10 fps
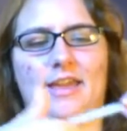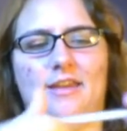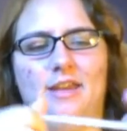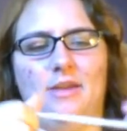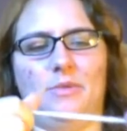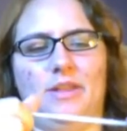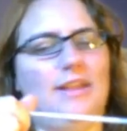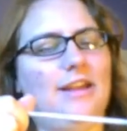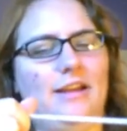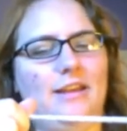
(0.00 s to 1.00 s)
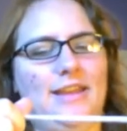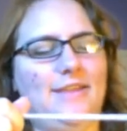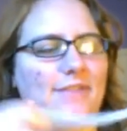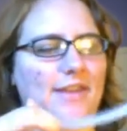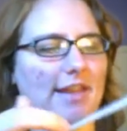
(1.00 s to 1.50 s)
I get it really
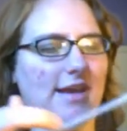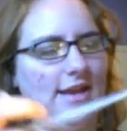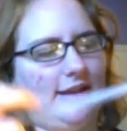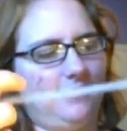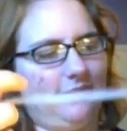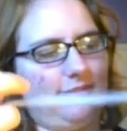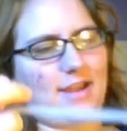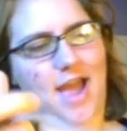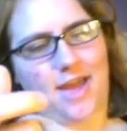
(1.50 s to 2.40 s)
uneven, and I